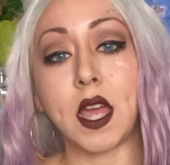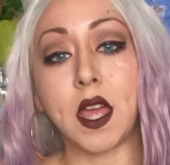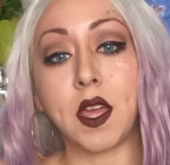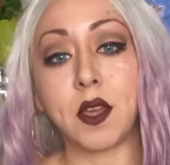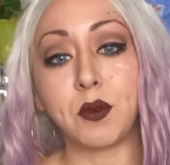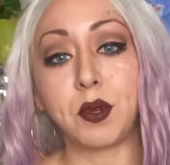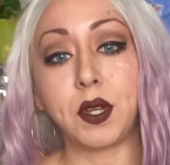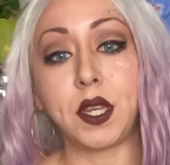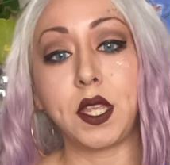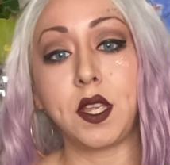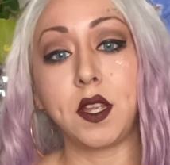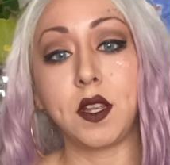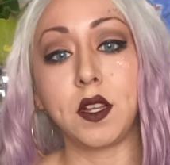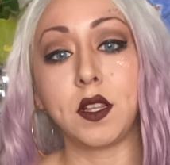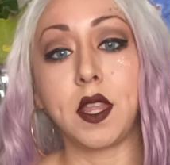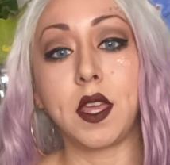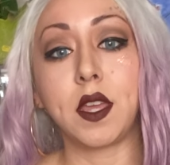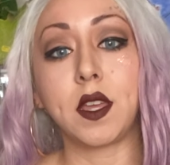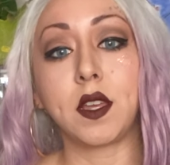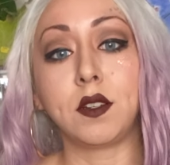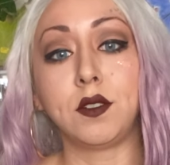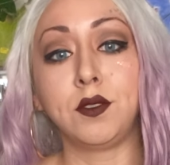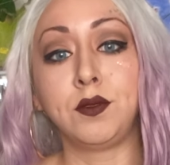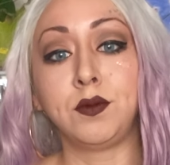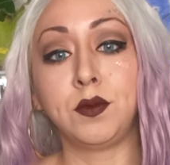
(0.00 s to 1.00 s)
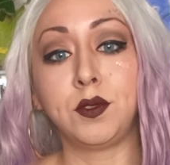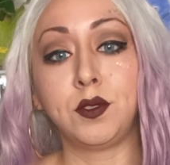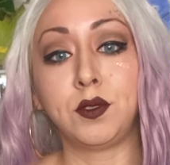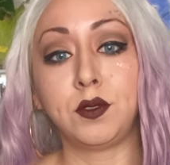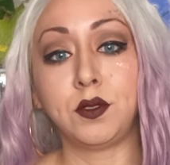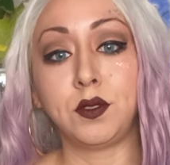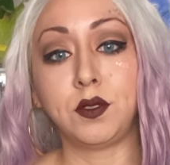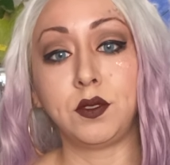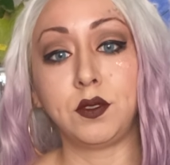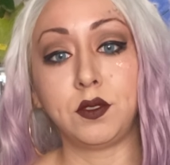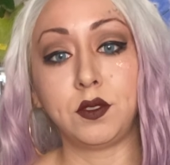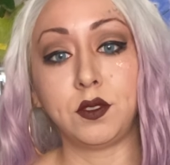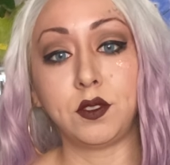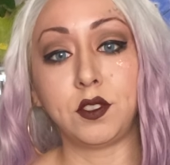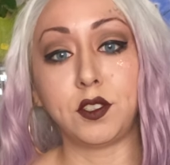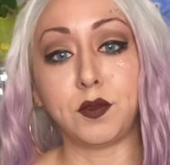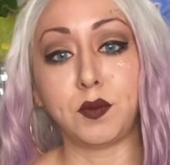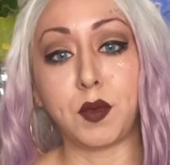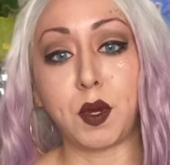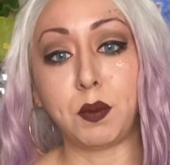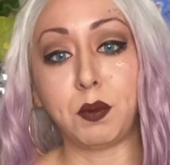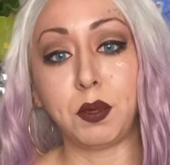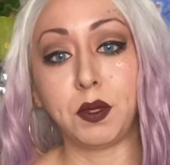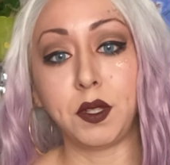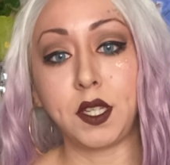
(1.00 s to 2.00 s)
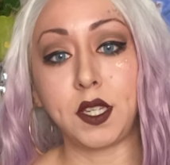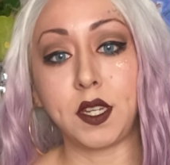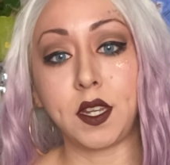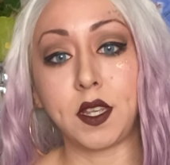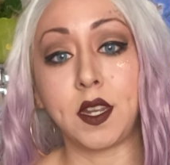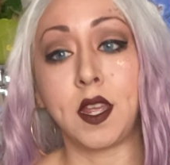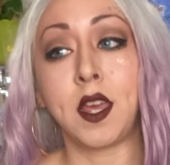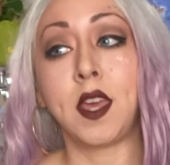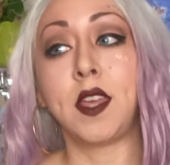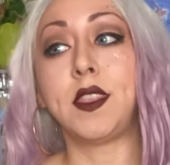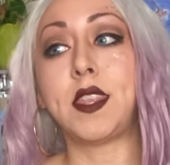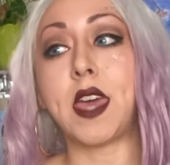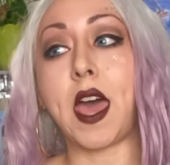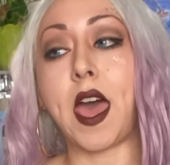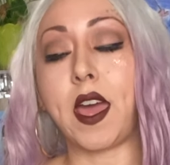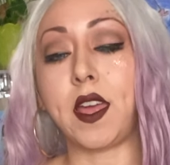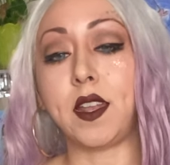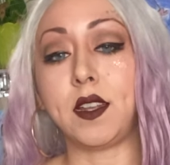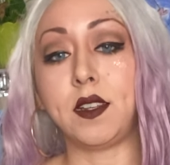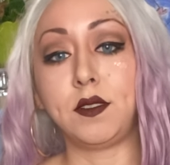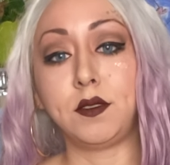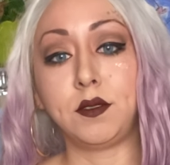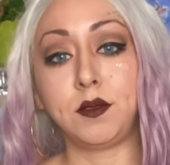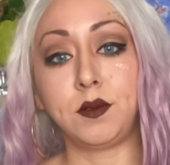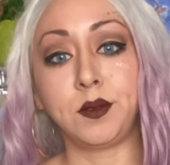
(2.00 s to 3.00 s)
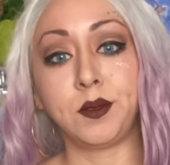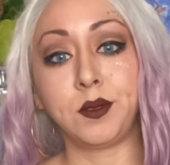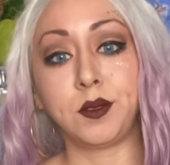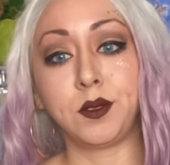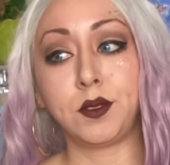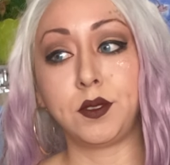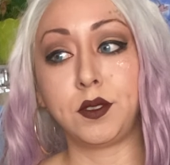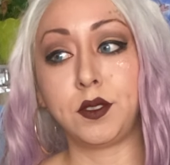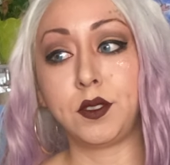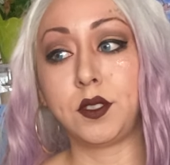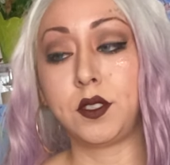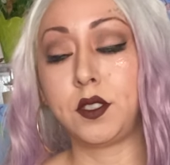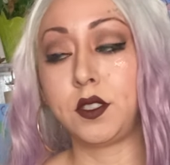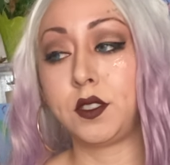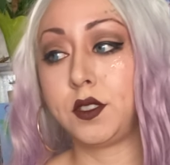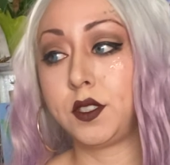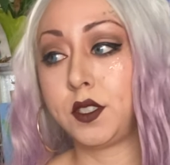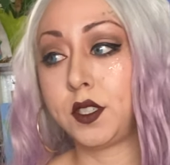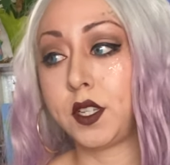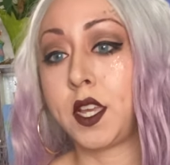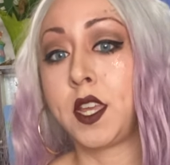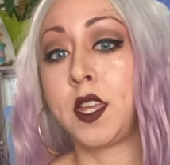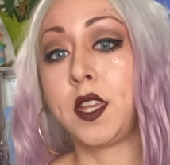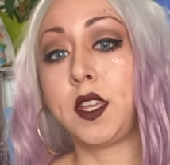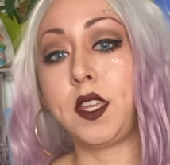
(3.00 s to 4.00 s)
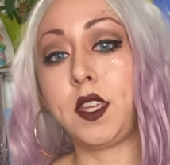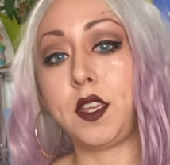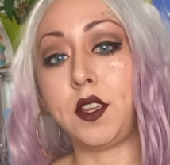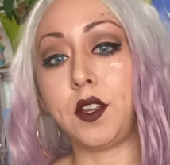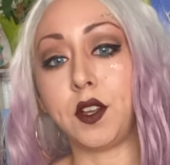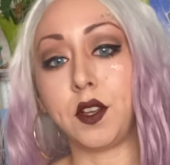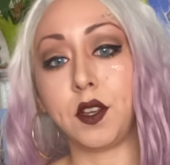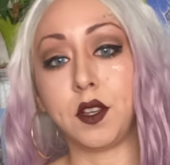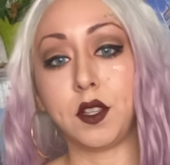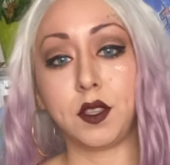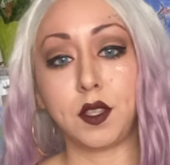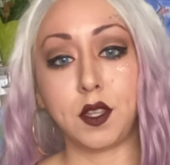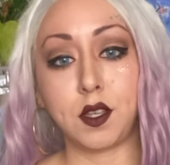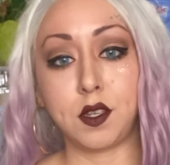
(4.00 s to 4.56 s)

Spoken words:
I would hear like mumbling and that here,